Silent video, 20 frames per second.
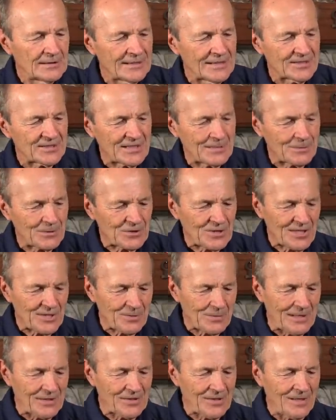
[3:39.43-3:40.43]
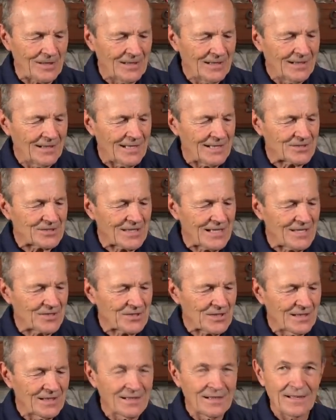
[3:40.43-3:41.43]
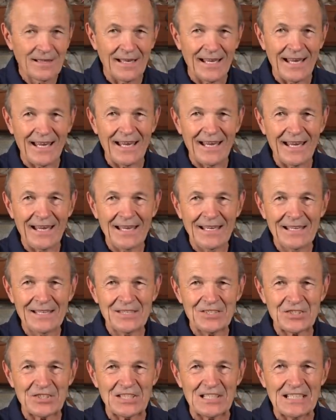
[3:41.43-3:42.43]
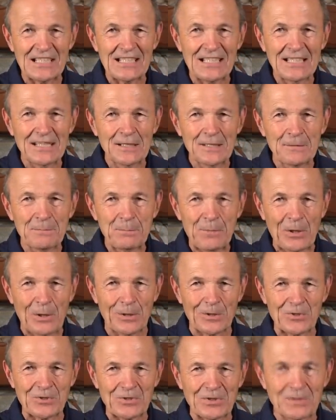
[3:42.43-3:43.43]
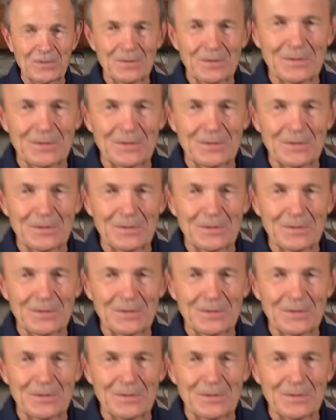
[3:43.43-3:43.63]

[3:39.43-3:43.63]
You see what it says right there? It says A.C. Peirce,